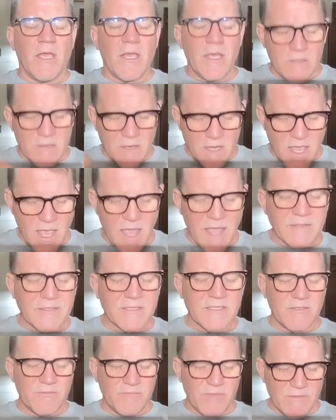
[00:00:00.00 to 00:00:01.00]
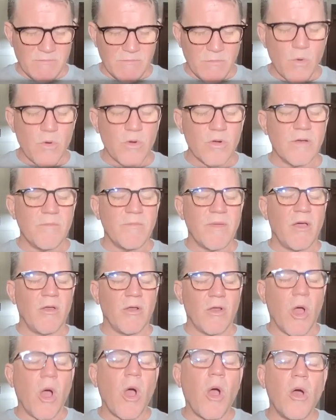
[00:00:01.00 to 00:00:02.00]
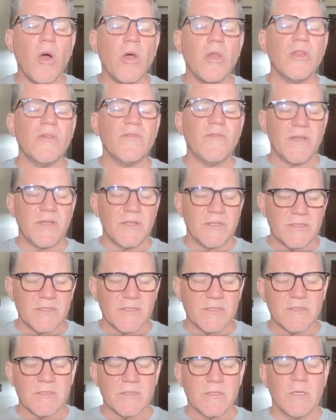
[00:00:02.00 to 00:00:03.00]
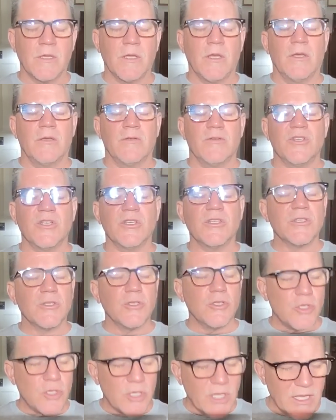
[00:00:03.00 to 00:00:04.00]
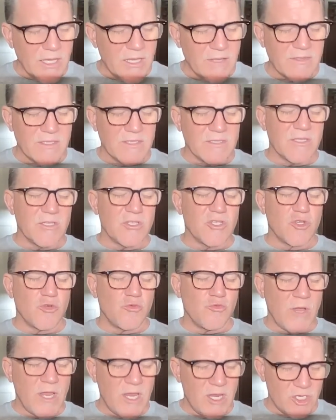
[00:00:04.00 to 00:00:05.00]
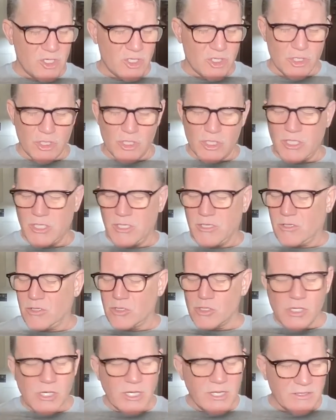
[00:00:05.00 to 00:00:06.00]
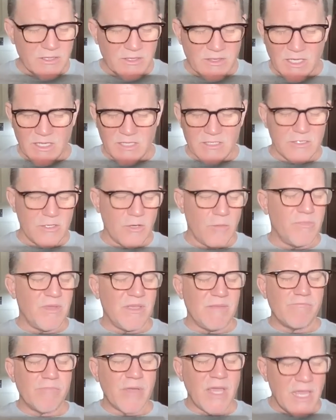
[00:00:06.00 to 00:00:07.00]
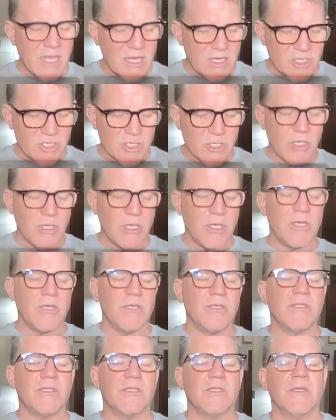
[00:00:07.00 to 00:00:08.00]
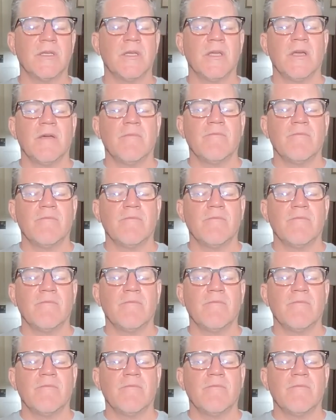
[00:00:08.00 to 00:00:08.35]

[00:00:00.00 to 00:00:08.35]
It has to be more about all of us just looking at the situation and learning the things, be patient,